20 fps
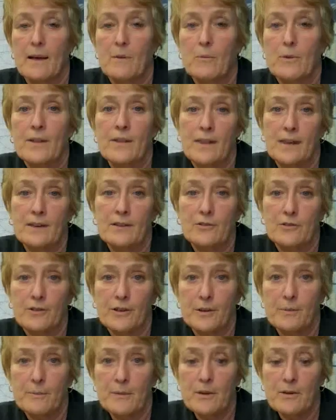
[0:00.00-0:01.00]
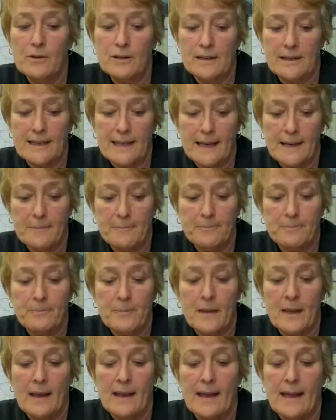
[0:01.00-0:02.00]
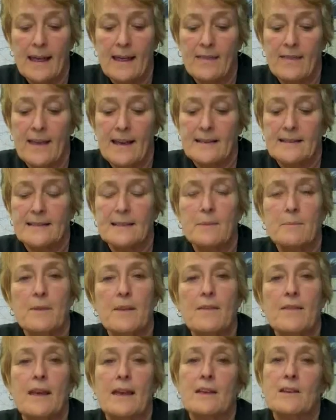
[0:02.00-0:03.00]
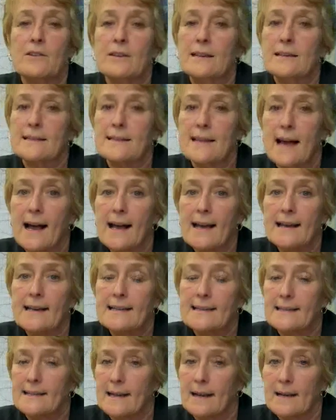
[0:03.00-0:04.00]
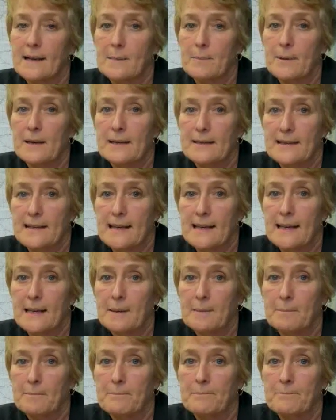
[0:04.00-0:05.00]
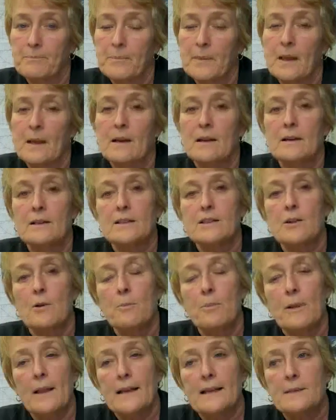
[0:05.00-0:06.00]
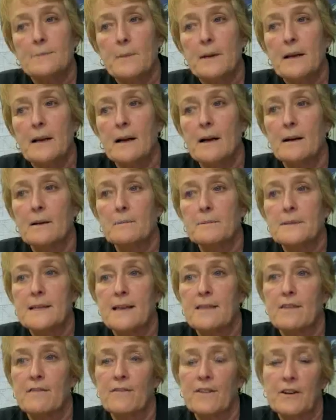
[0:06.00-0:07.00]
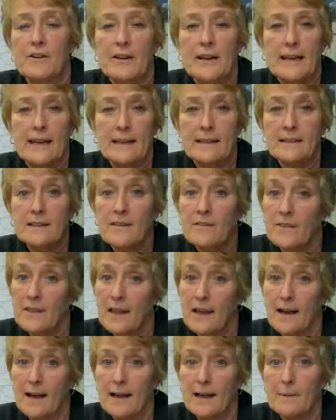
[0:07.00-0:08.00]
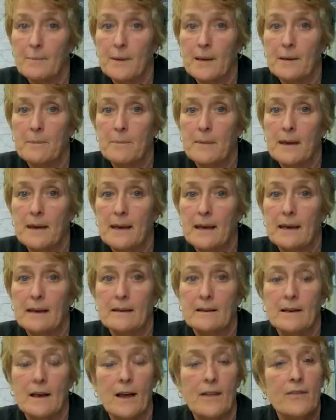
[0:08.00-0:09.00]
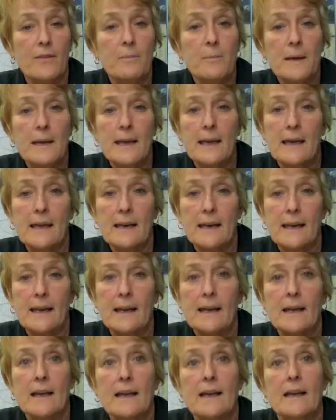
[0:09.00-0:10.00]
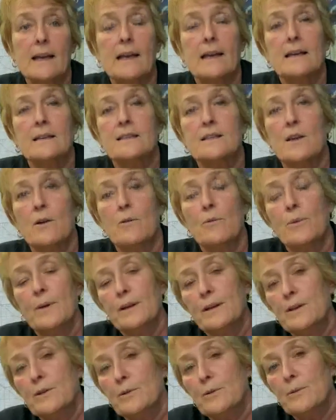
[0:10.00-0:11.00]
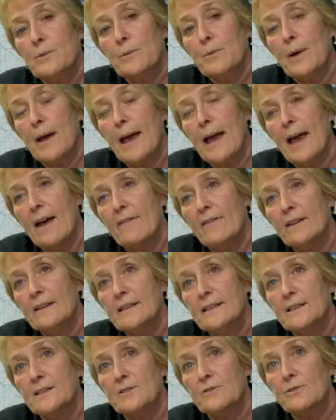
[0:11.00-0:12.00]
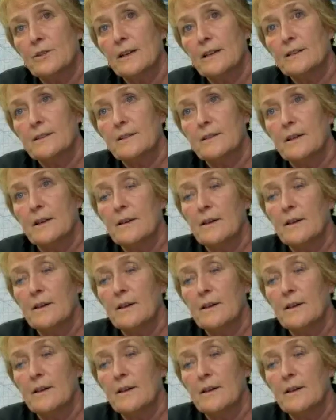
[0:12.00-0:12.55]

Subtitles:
within your community, and that's something that you decide as an IEP team. So placement comes at the very end of the IEP meeting, not the beginning. So when you have a district